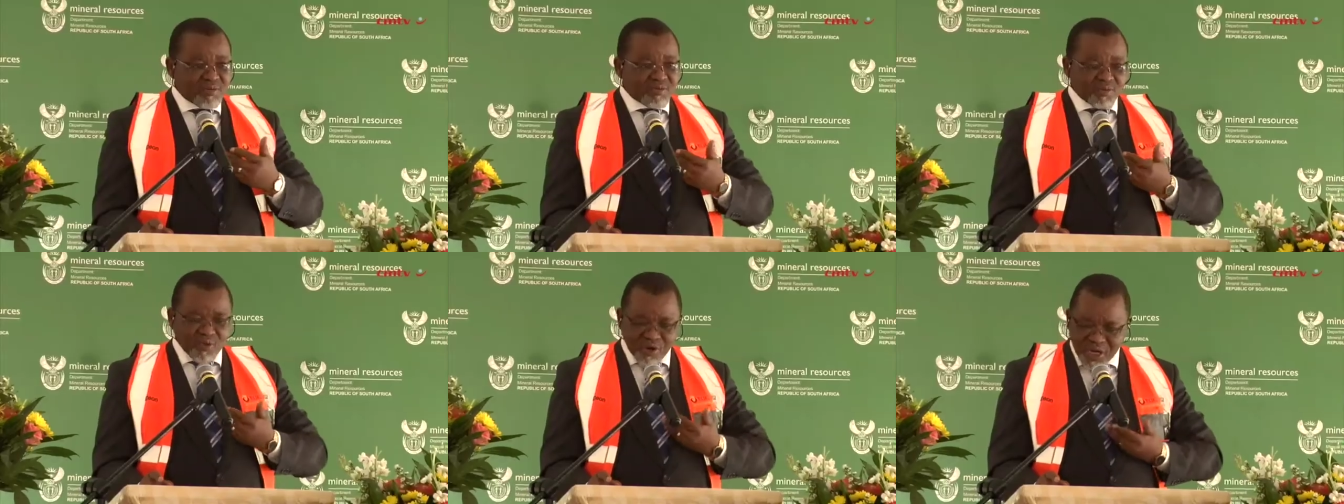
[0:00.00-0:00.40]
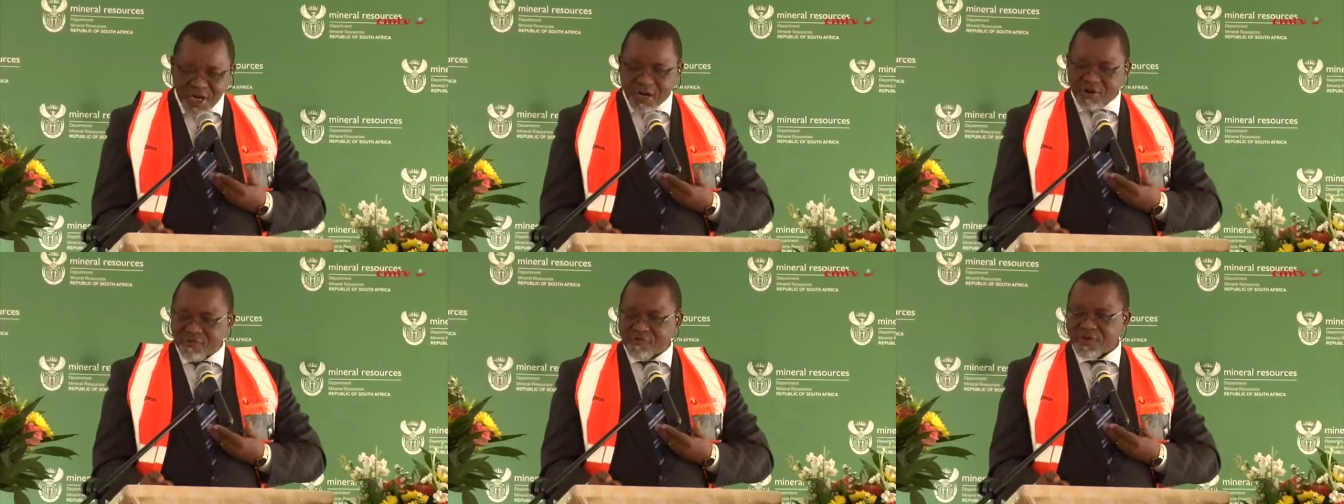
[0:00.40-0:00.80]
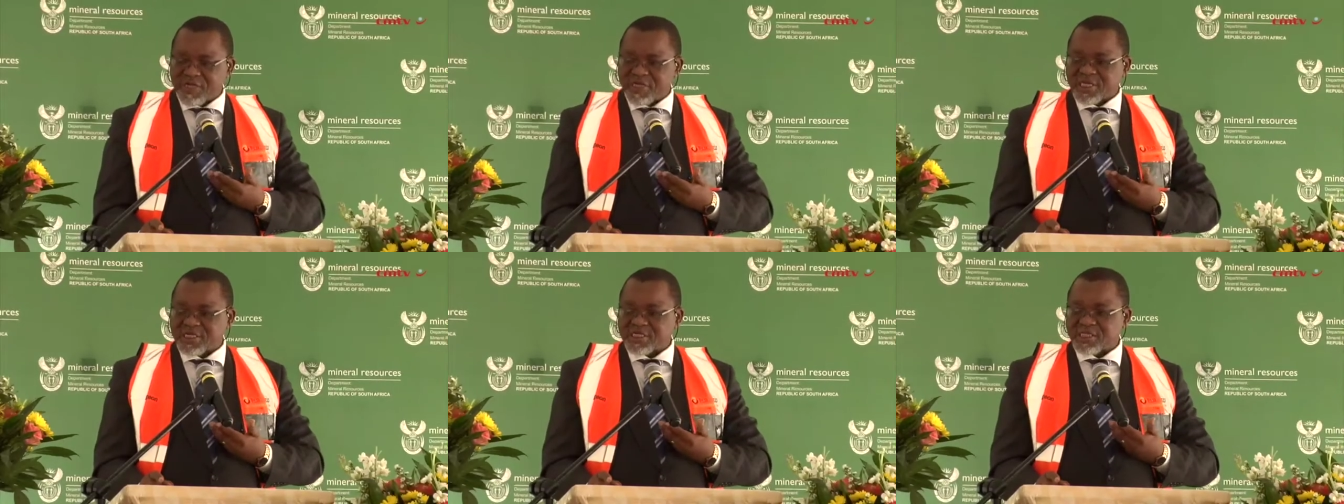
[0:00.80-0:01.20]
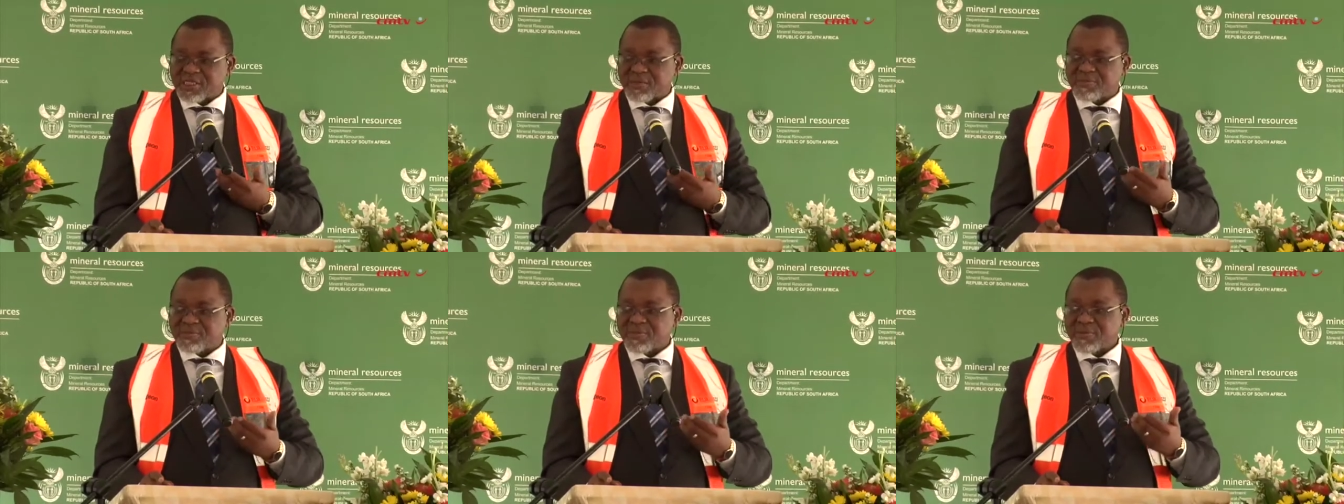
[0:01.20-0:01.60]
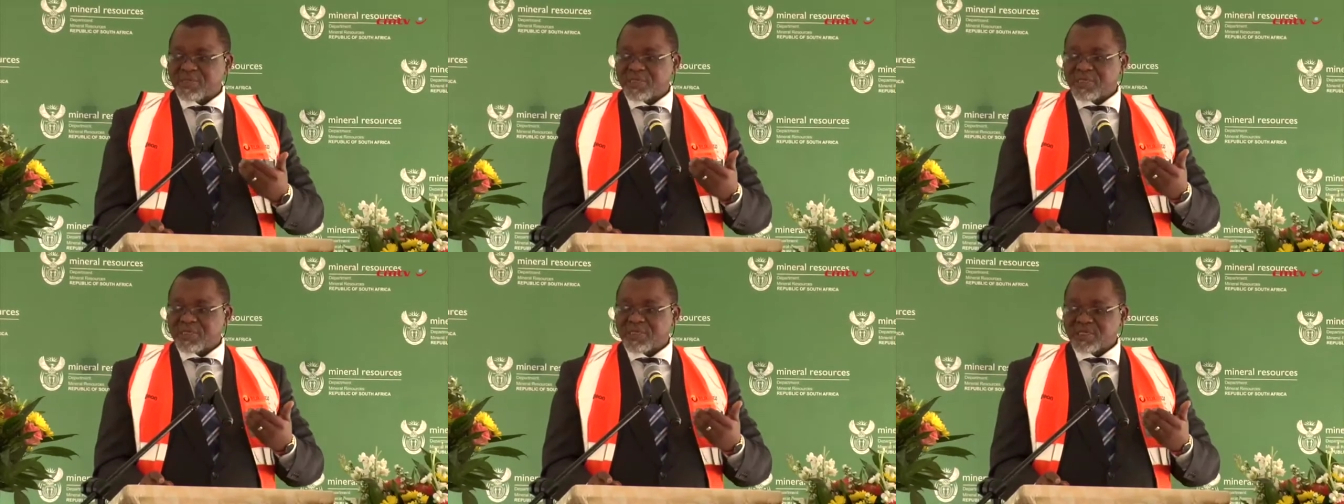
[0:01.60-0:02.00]
moral of leadership.
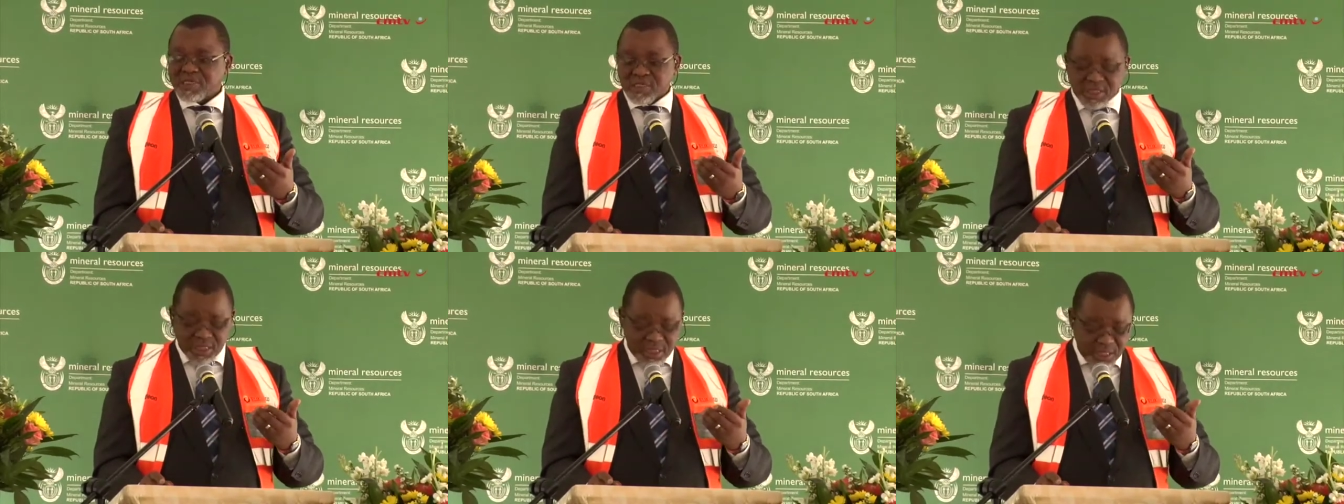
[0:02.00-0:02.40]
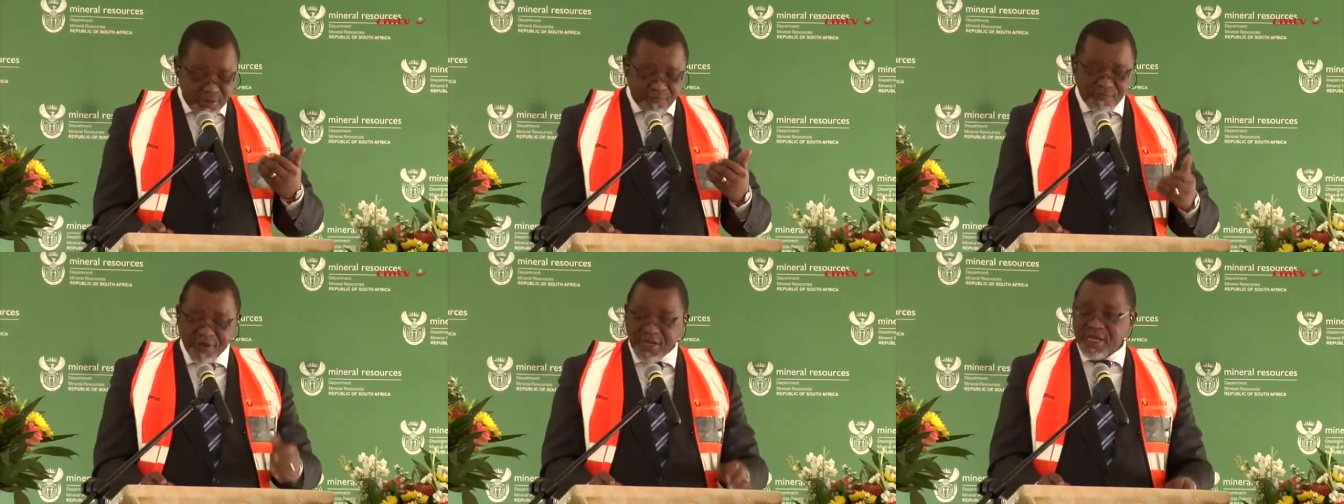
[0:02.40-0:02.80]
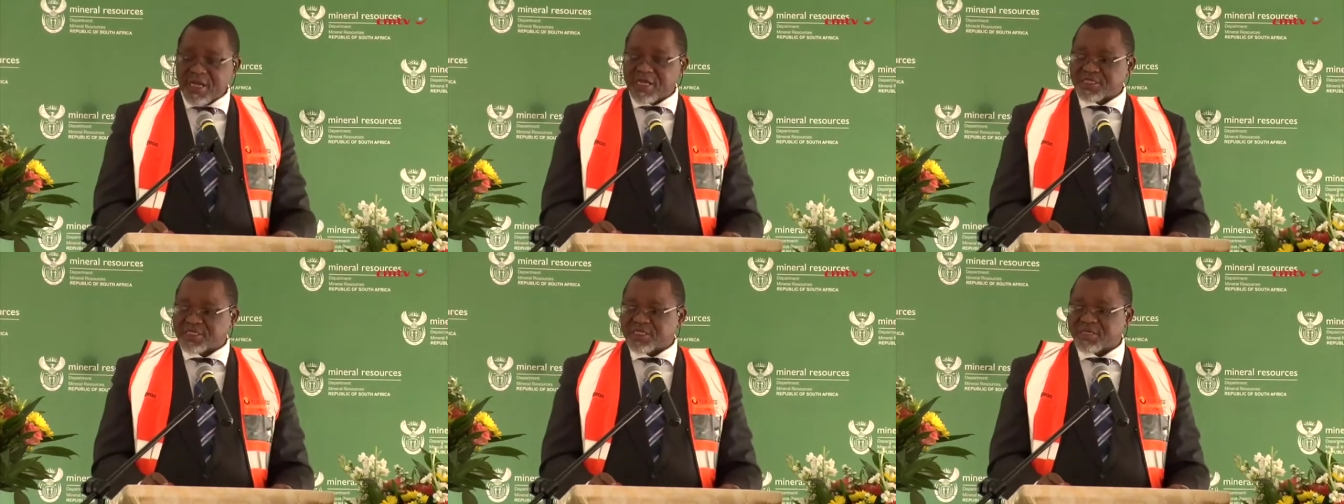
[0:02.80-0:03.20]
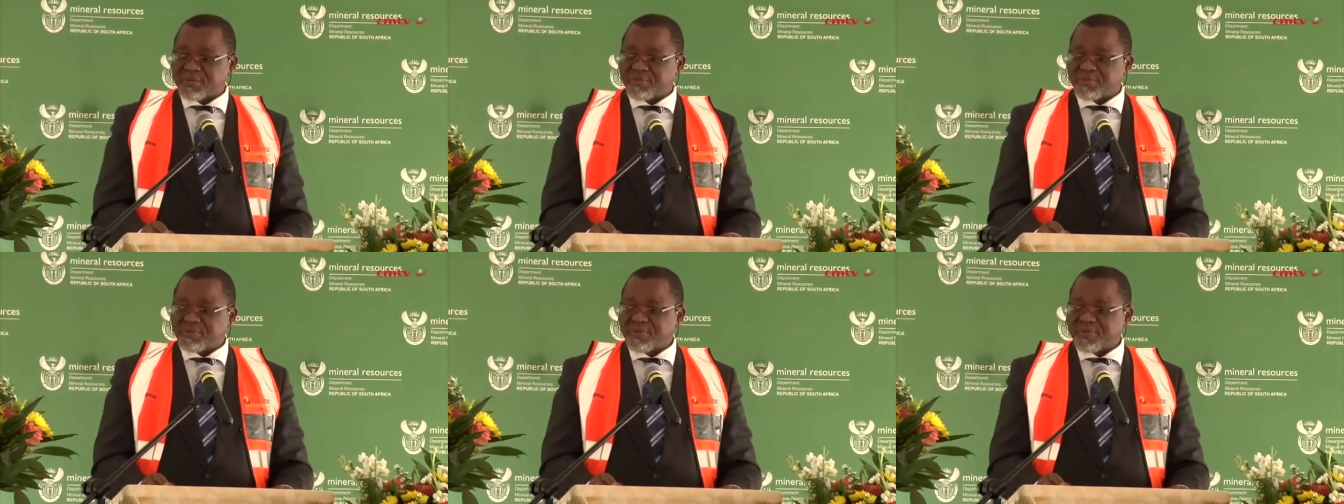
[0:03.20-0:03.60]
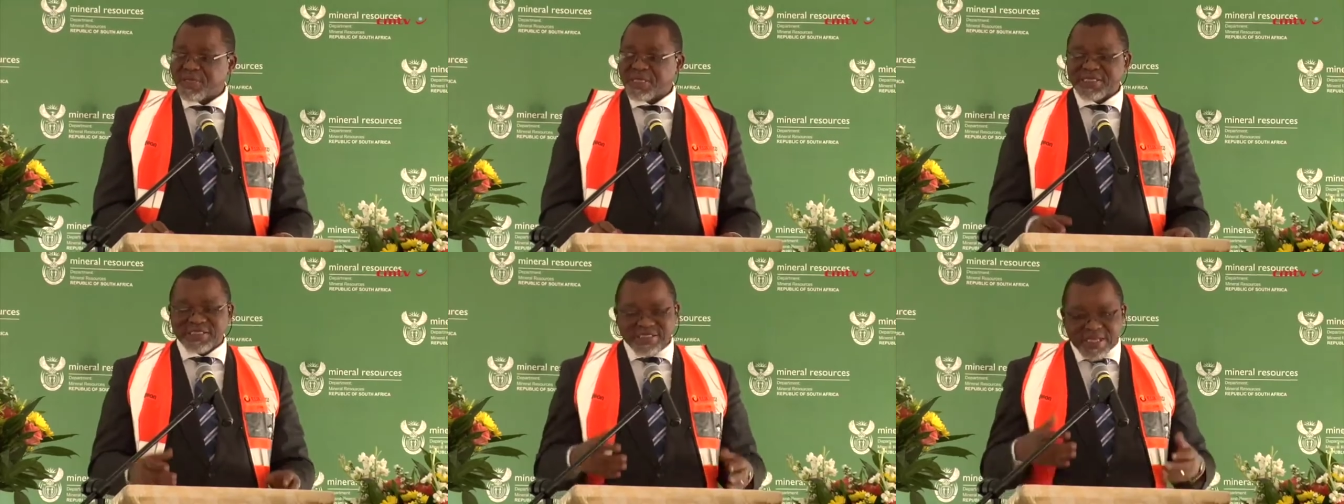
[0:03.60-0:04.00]
See, if leadership is